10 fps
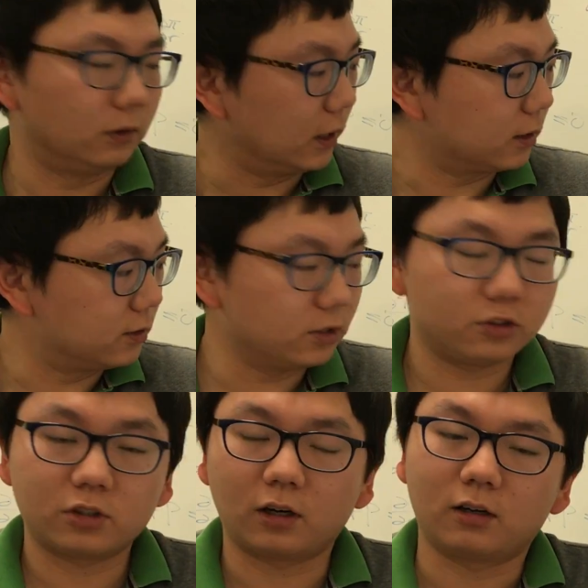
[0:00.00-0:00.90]
Like
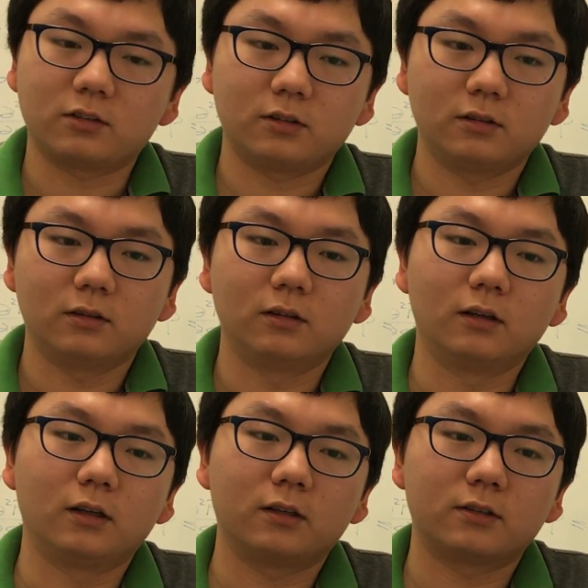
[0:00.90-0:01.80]
this chart
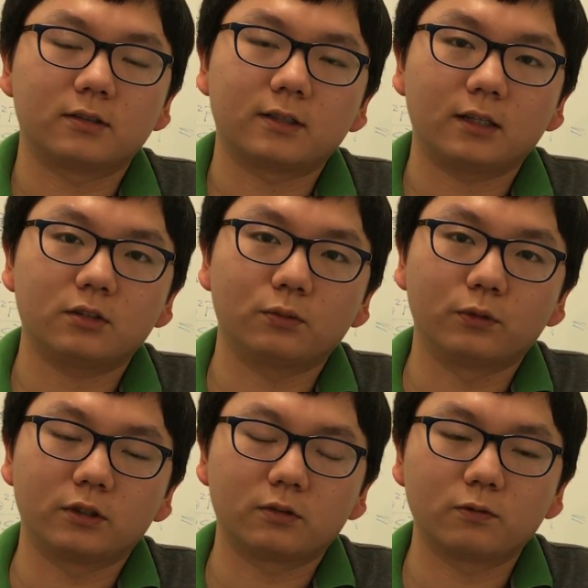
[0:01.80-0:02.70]
is set
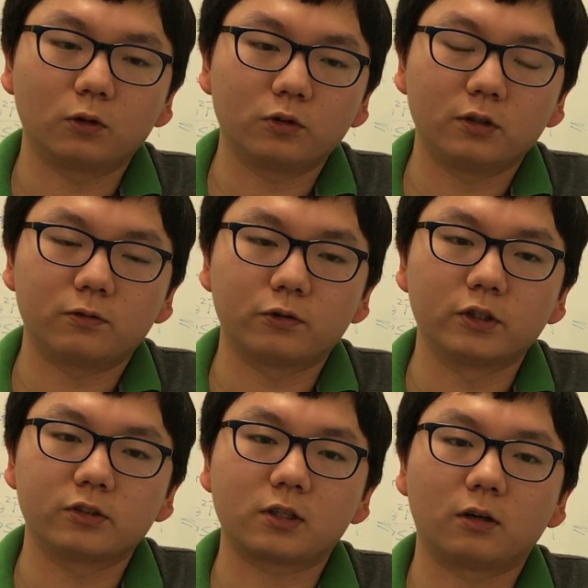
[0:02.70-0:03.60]
with 4
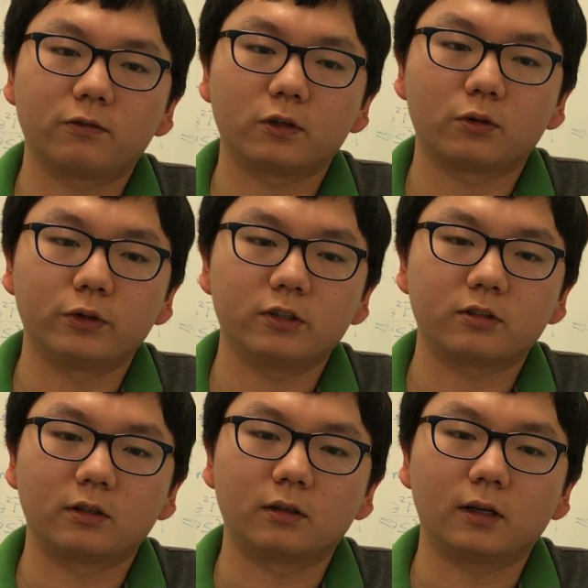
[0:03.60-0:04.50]
different
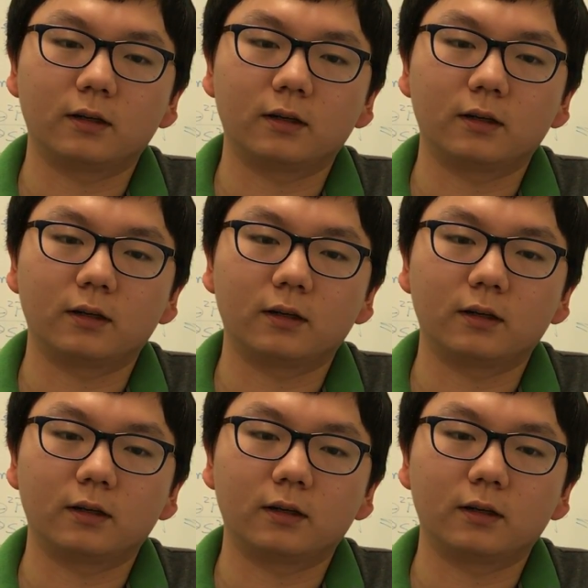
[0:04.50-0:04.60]
configurations,